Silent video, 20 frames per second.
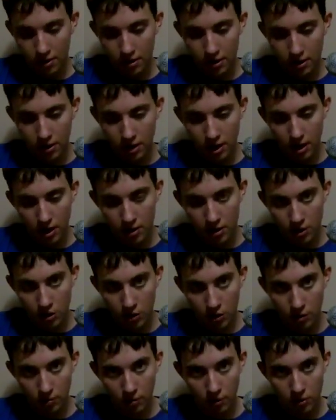the
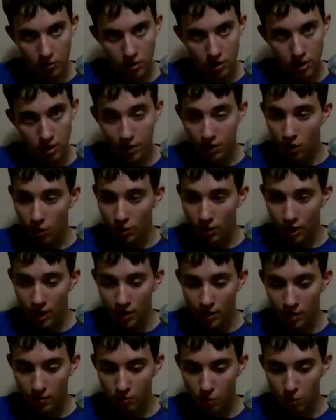tuner built in. You don't need
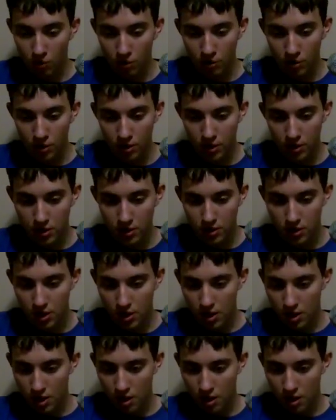anything more than this.